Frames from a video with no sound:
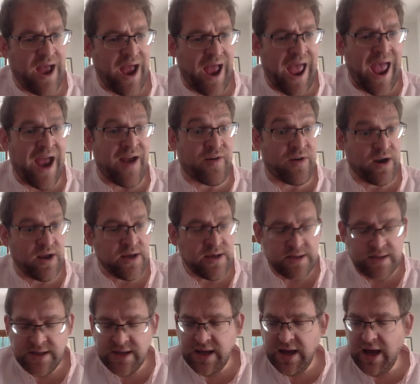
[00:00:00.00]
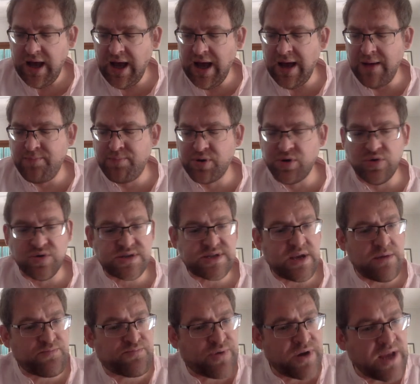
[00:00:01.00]
area, but
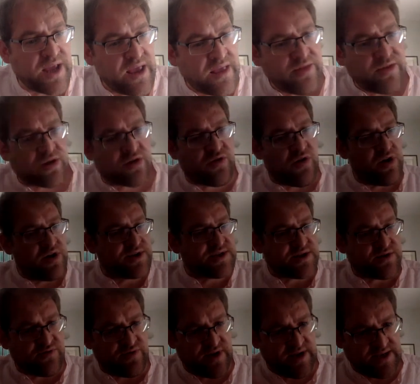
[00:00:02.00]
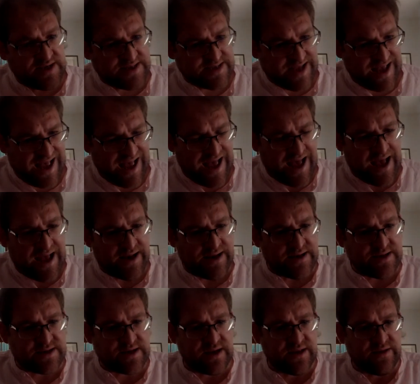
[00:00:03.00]
also bringing the groceries
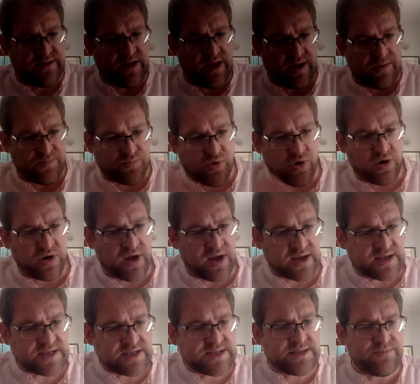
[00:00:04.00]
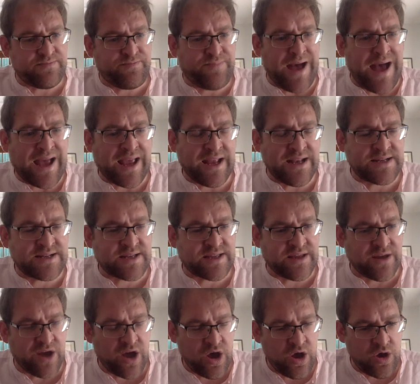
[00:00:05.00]
and the products back into
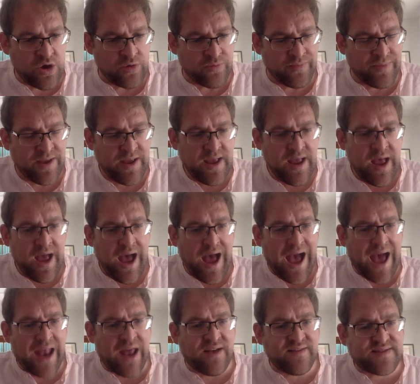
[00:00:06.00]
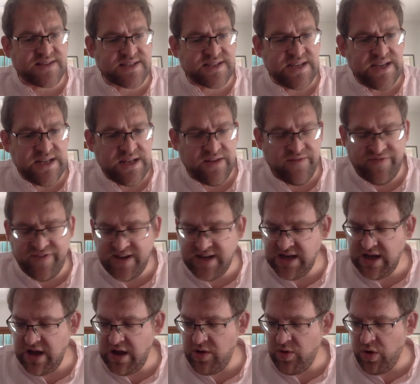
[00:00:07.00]
the home. And I've seen a
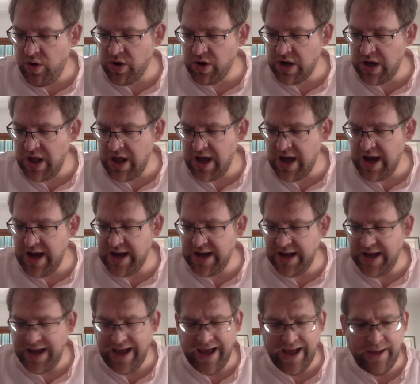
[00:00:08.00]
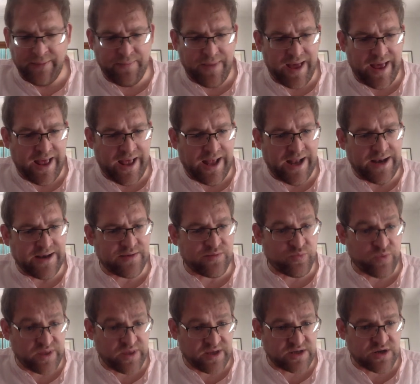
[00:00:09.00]
video online and
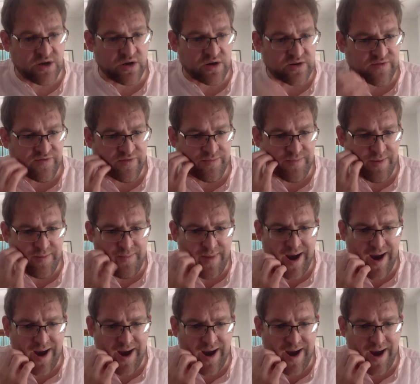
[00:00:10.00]
with a doctor from